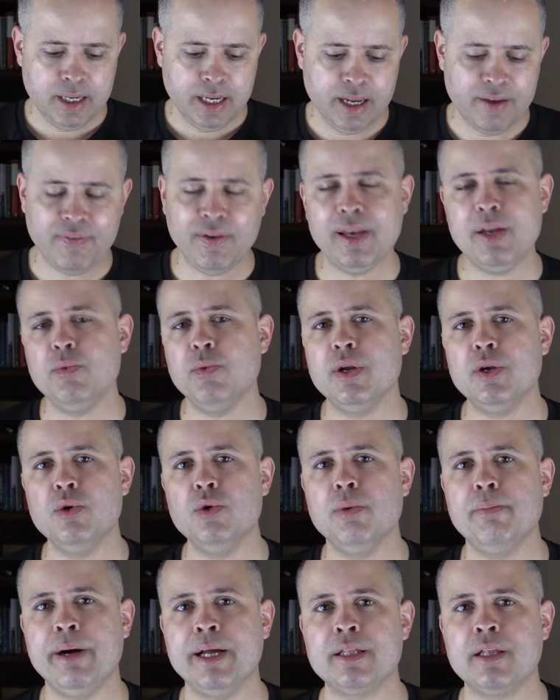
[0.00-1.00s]
If anyone
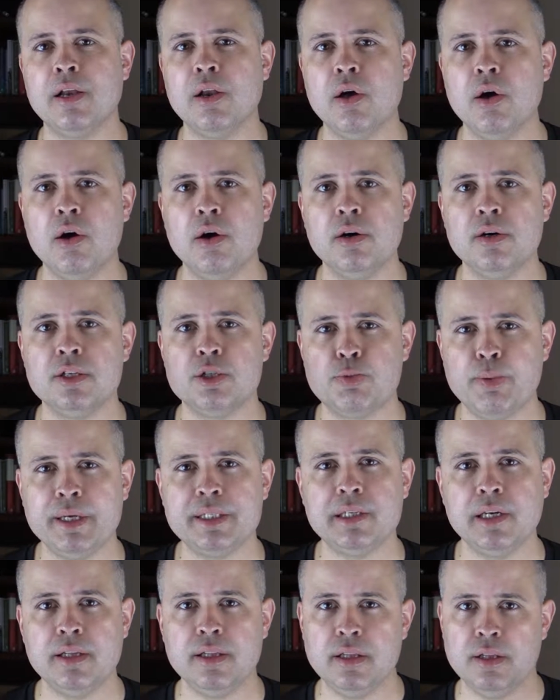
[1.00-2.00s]
knew about the law,
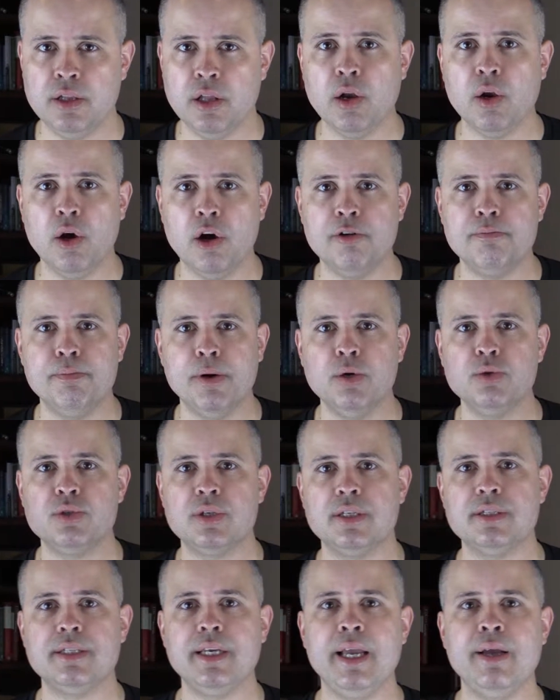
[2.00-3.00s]
especially the law of
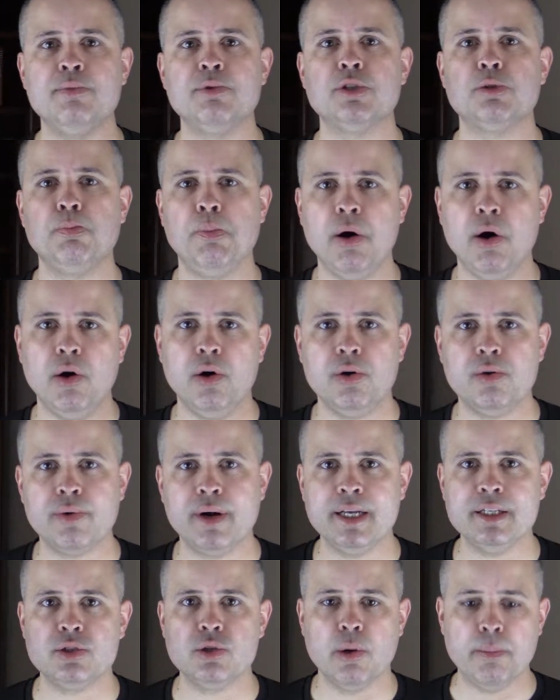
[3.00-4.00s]
Moses, it was Paul,
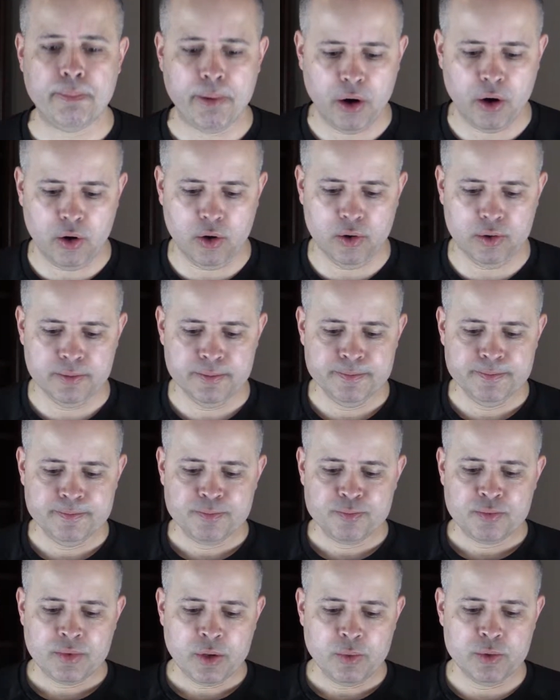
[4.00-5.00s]
right? So Paul
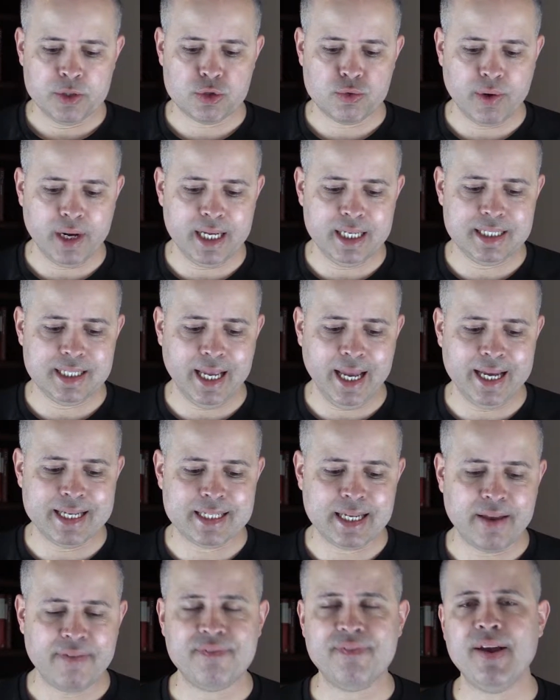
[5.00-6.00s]
was raised
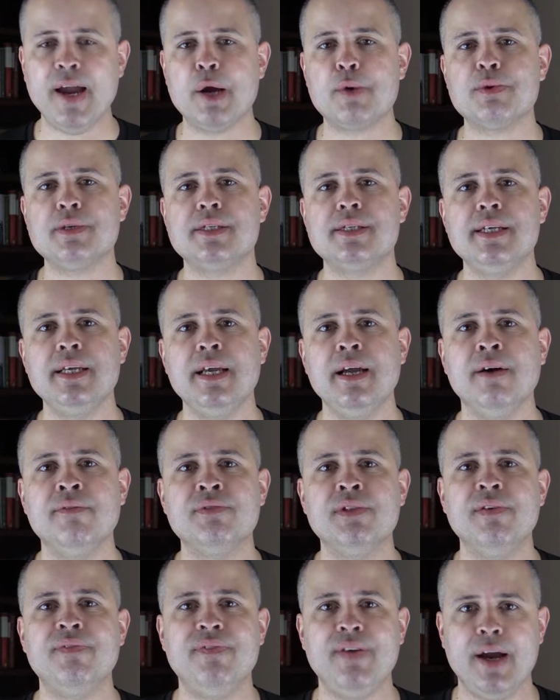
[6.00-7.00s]
as a Pharisee
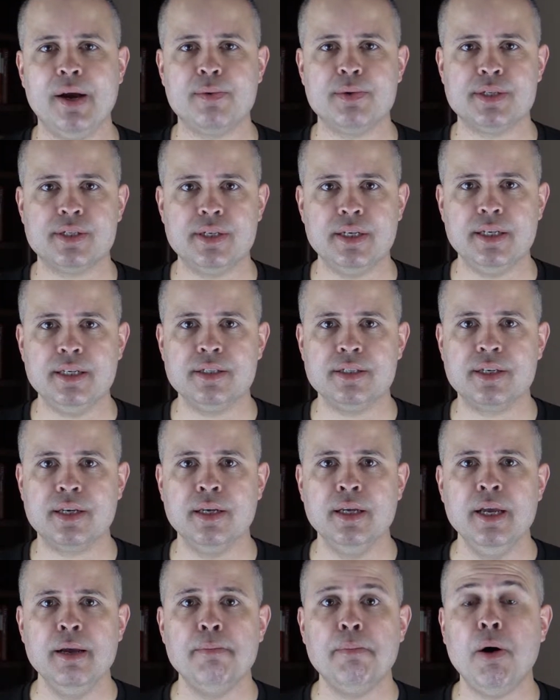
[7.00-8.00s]
of the Pharisees.
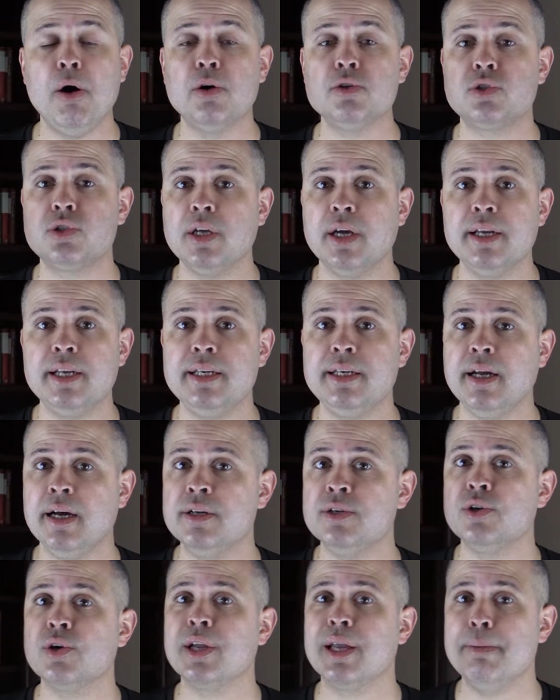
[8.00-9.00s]
Paul studied
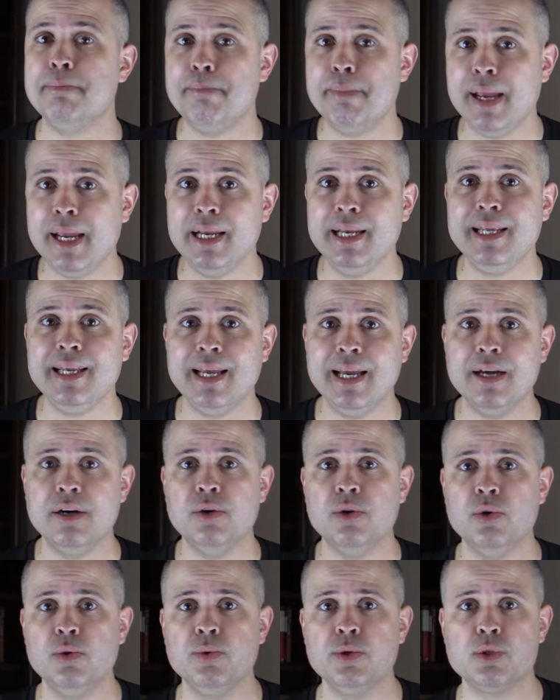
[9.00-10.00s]
under
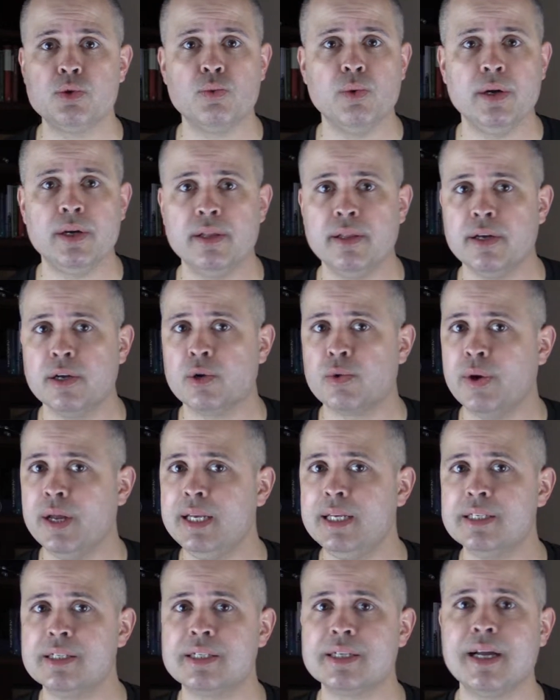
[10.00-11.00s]
Gamaliel, who was one of the
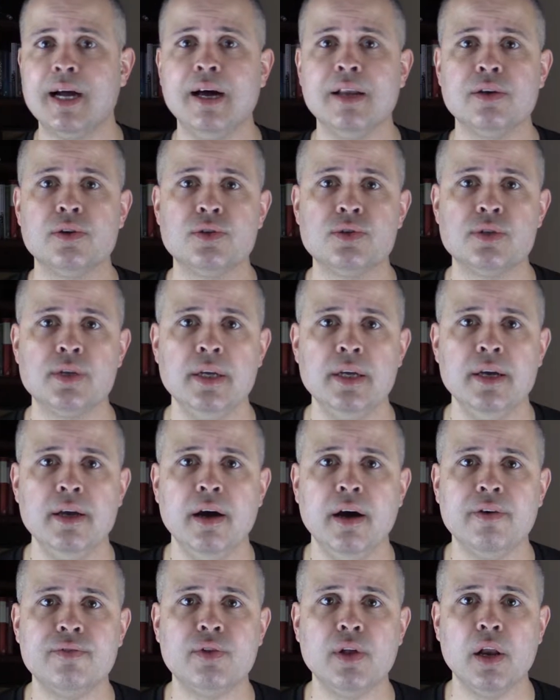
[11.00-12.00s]
greatest scholars
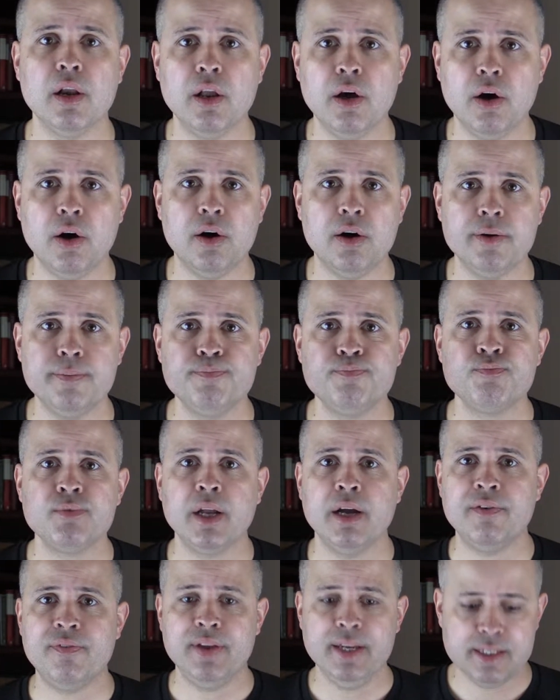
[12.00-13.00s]
of the law
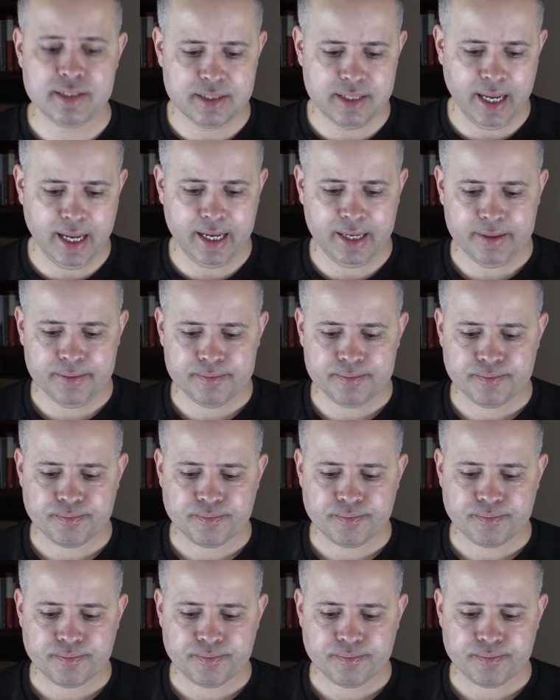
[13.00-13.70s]
of his day.